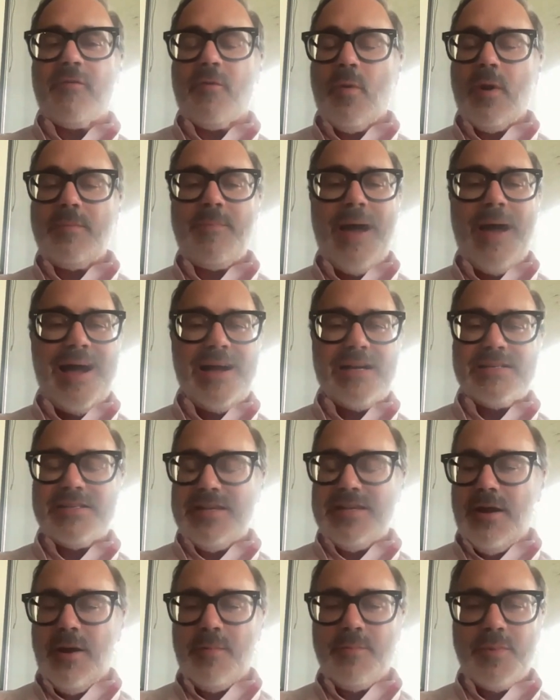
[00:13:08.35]
what box a
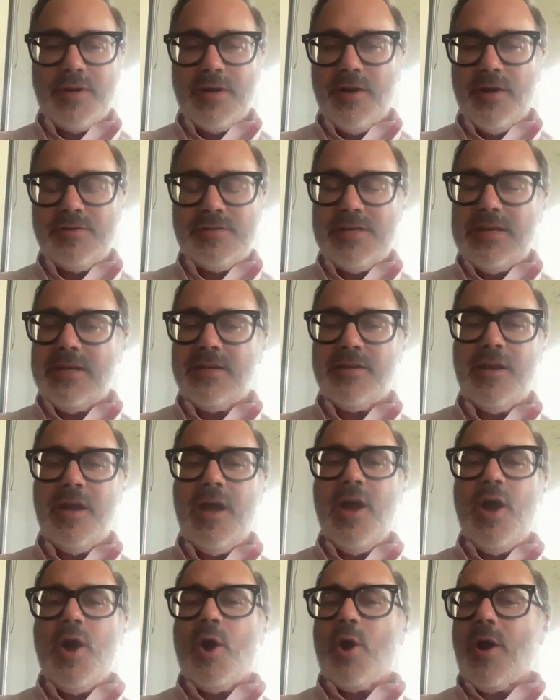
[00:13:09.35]
number goes in
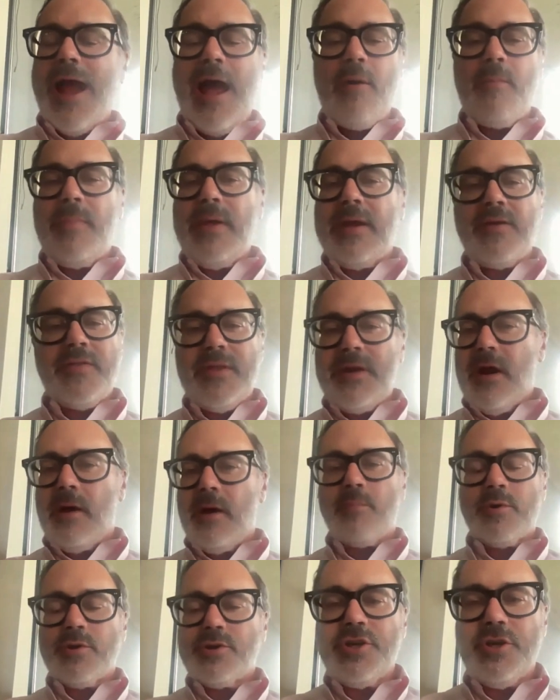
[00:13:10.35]
or how big the
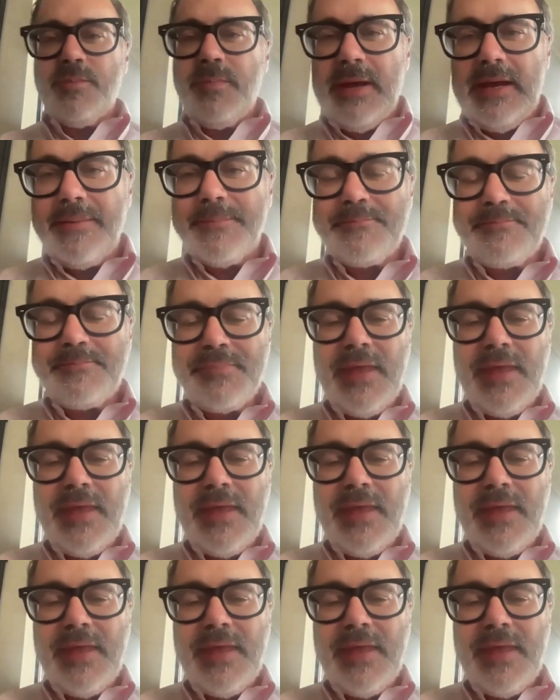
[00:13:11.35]
number should be.